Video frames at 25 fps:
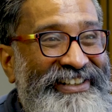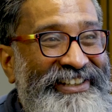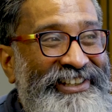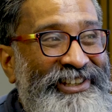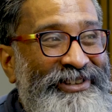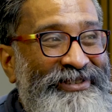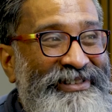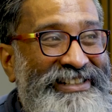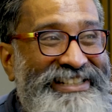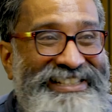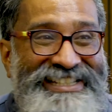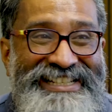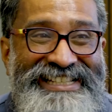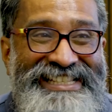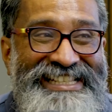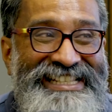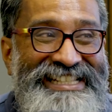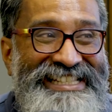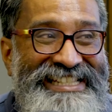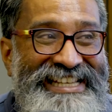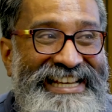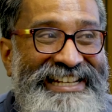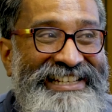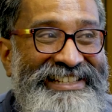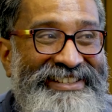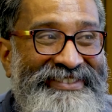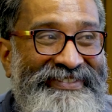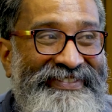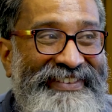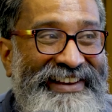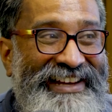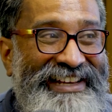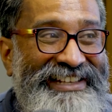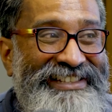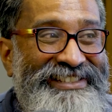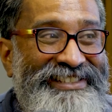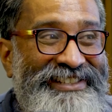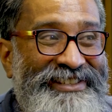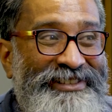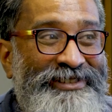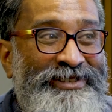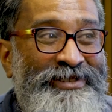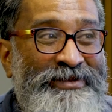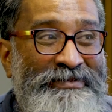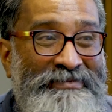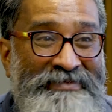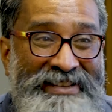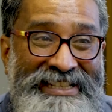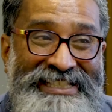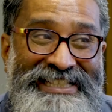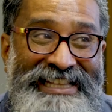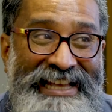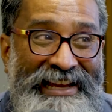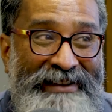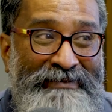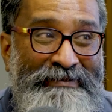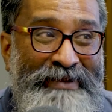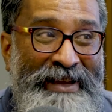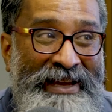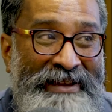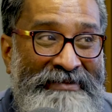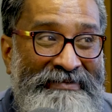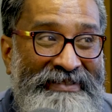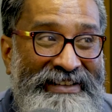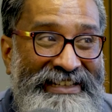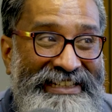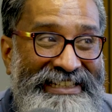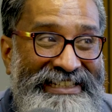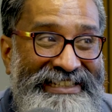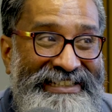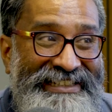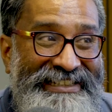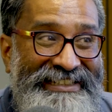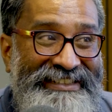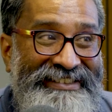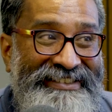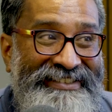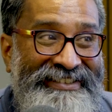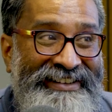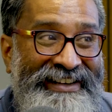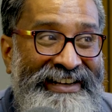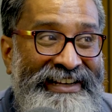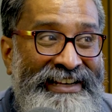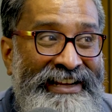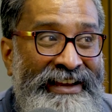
you were disincentivized to miss that payment, right?